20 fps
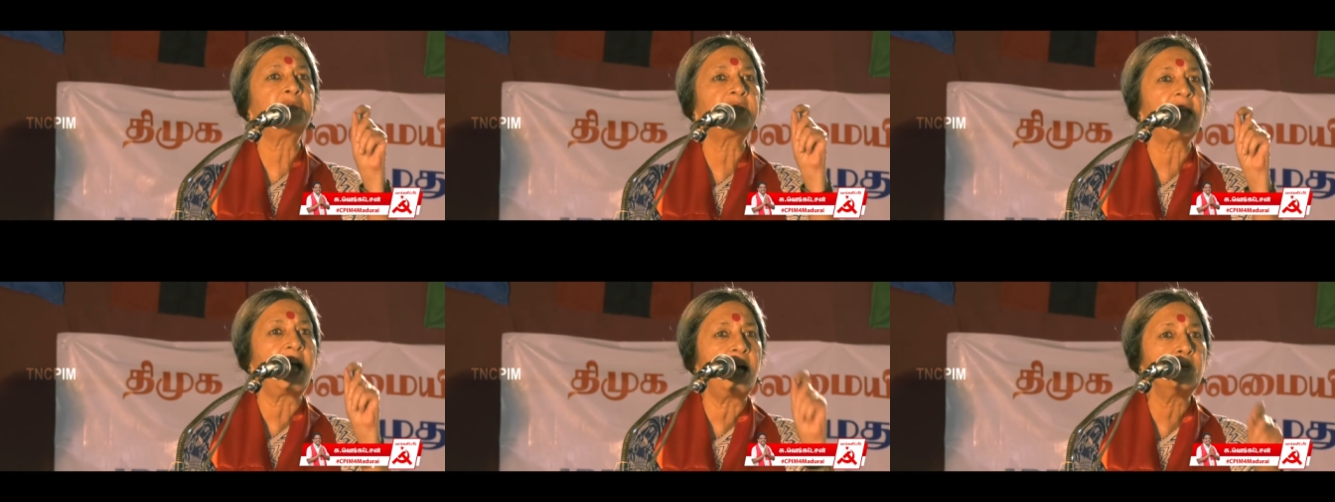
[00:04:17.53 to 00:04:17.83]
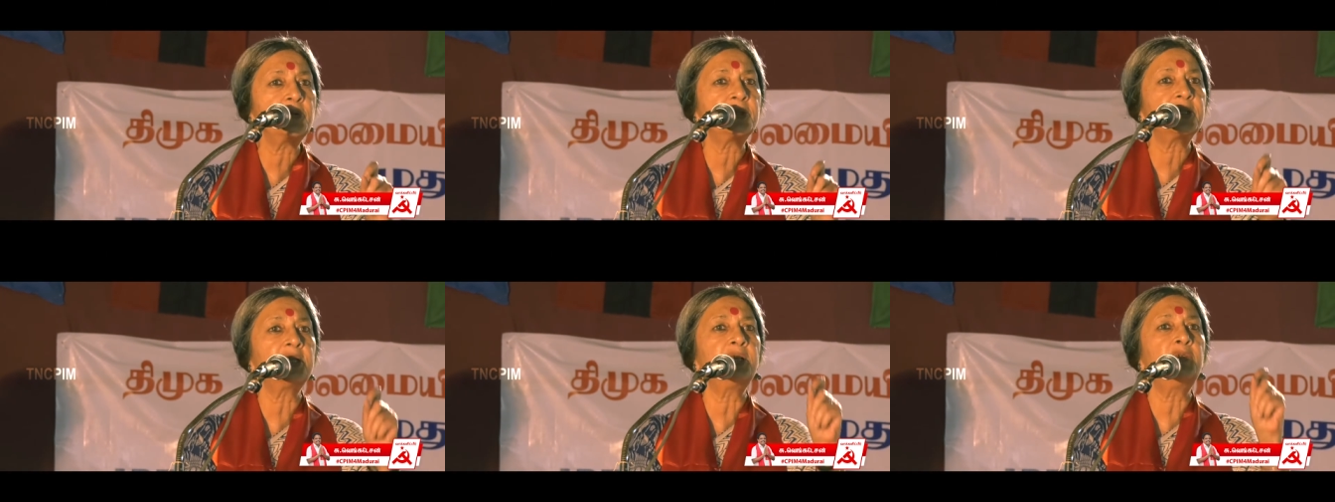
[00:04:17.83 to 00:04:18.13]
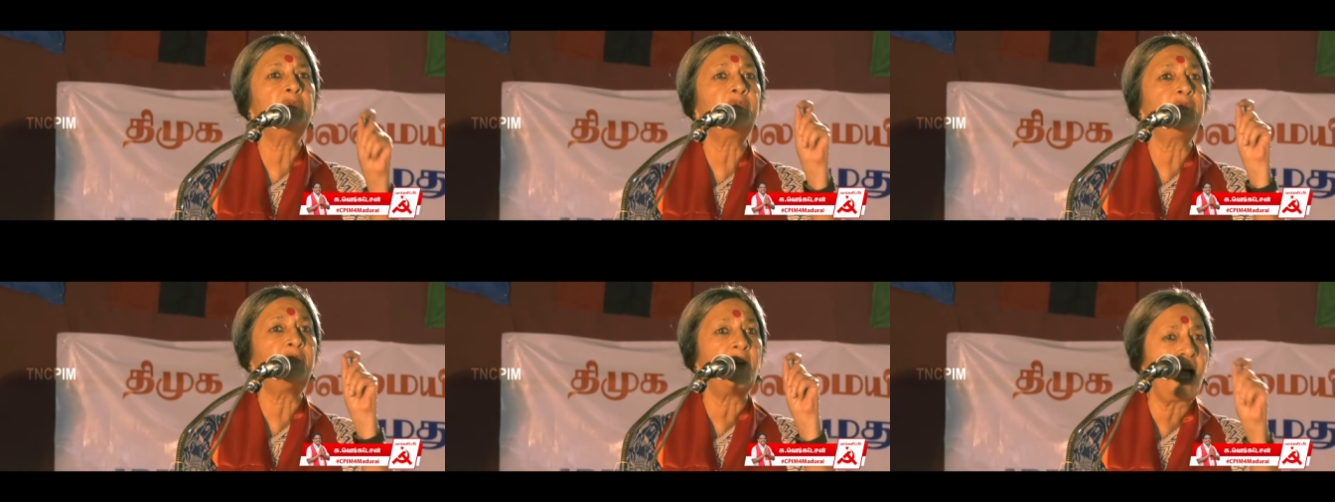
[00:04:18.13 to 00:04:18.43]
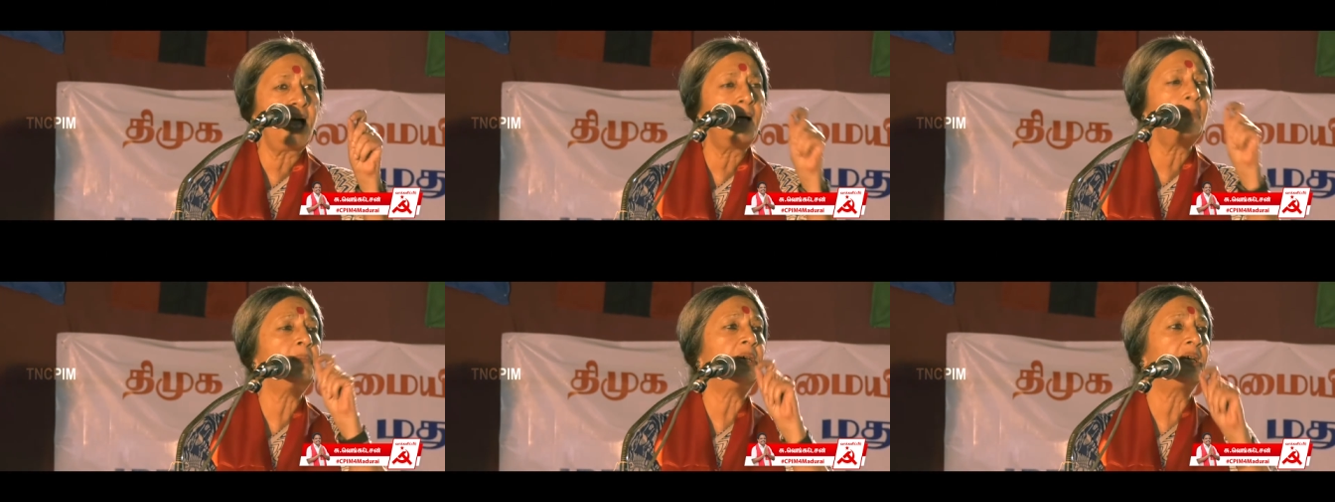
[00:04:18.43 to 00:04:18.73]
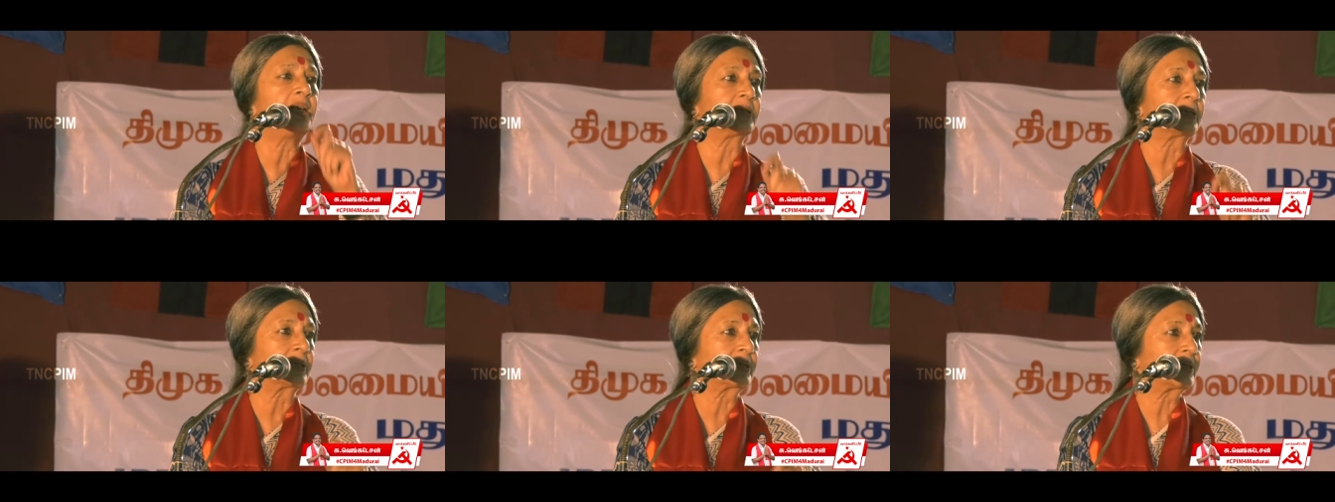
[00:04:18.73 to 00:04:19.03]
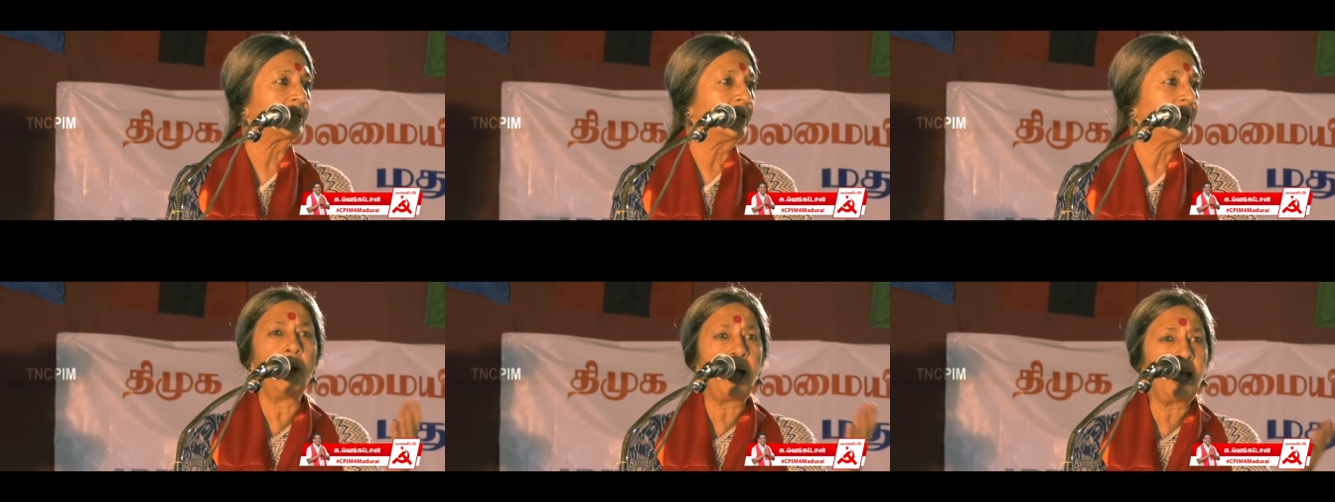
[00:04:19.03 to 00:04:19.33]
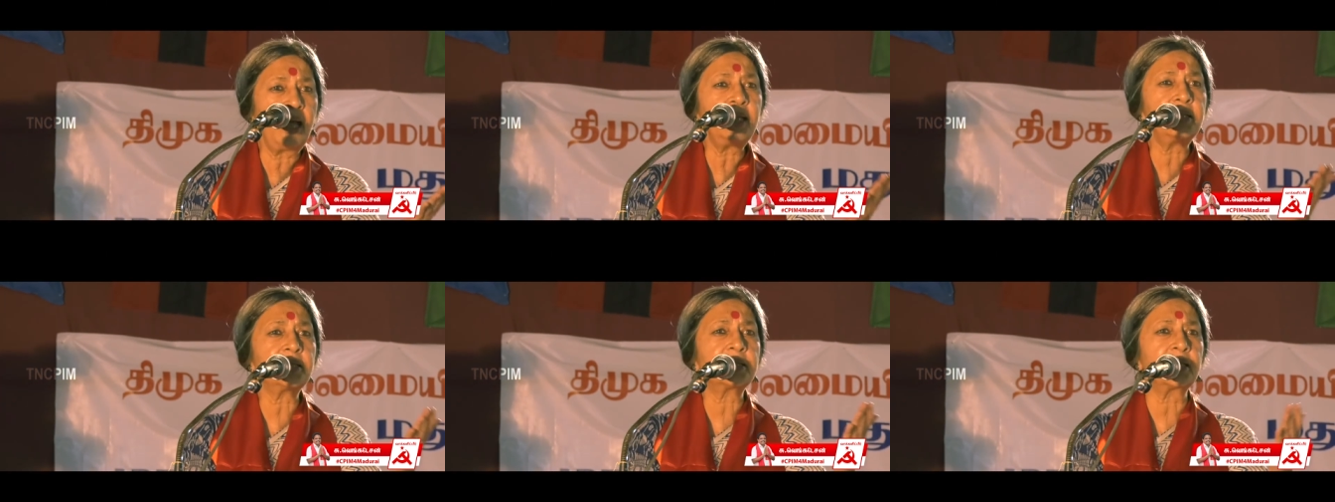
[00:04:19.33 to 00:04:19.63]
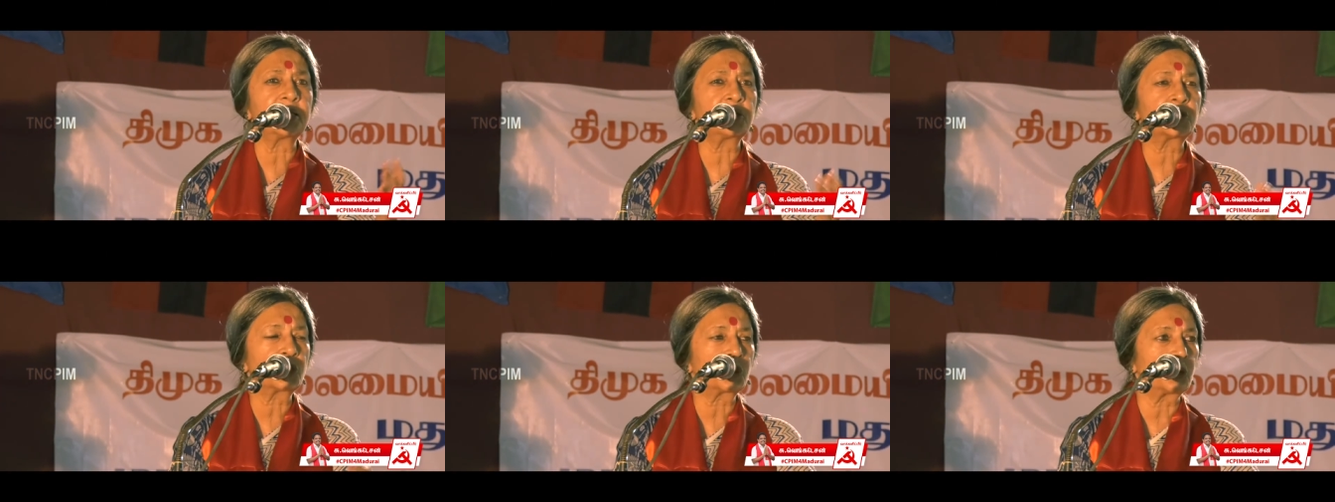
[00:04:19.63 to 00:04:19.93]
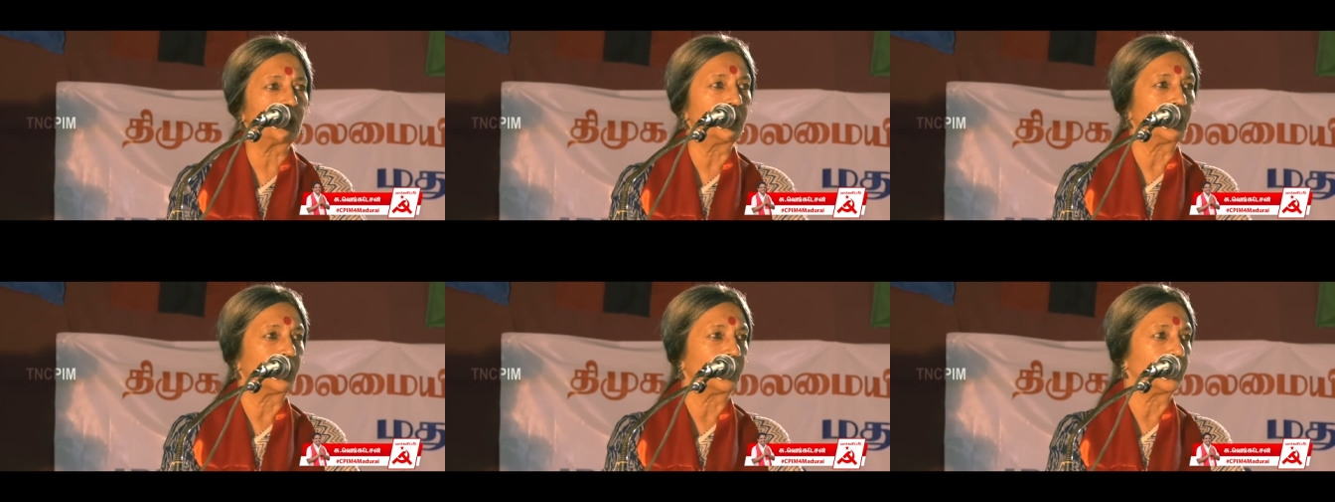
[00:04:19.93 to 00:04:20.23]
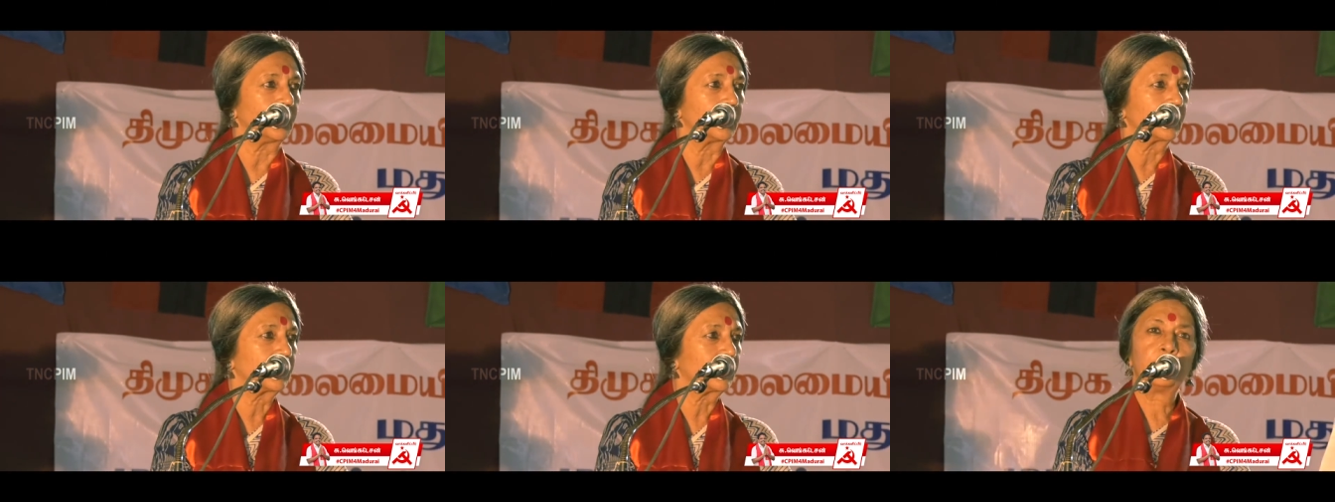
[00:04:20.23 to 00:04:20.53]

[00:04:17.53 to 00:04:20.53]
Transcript: thousand farmers. Why is it so?